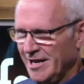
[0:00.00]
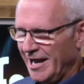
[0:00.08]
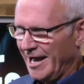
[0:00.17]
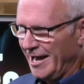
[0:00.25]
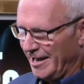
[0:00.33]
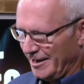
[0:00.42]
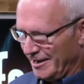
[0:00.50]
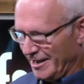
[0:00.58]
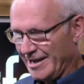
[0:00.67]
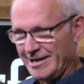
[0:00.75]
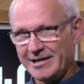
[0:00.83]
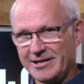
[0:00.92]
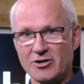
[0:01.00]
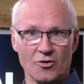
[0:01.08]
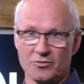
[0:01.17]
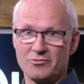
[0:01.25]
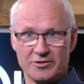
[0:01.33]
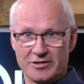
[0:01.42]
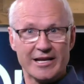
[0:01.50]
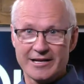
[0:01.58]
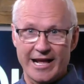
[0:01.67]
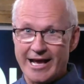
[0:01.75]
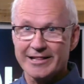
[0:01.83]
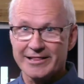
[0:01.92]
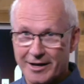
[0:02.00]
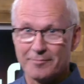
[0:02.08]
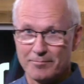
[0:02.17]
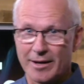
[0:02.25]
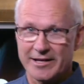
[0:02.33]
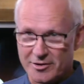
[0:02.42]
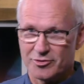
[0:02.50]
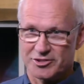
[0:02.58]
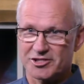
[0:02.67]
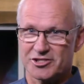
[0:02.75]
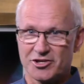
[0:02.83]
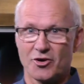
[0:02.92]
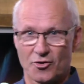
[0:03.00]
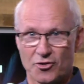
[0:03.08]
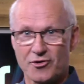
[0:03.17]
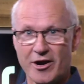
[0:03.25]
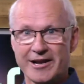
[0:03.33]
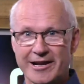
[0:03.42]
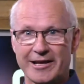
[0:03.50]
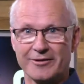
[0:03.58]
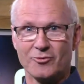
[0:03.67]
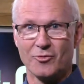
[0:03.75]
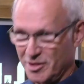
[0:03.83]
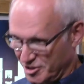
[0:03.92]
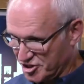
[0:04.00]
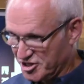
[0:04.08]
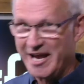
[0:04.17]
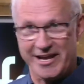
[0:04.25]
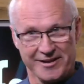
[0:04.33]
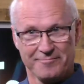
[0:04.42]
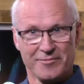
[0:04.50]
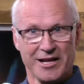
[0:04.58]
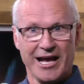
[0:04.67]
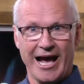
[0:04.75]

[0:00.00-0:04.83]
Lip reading: Didn't hit them, but he was just, threatening with a stick.